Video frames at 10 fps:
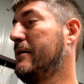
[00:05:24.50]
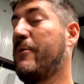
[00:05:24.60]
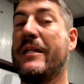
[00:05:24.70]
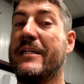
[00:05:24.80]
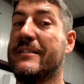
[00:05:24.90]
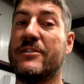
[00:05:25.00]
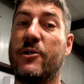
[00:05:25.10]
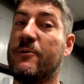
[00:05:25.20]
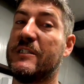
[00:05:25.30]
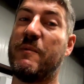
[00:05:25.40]
We didn't
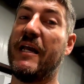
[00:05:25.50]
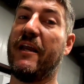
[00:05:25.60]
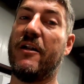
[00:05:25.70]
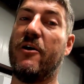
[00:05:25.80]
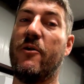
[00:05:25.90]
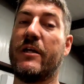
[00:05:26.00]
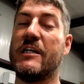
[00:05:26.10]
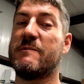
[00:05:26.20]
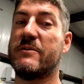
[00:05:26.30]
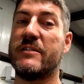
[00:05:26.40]
tune this bike at all. The
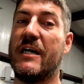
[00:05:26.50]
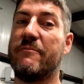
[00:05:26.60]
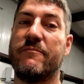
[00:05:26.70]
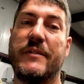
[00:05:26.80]
customer's not,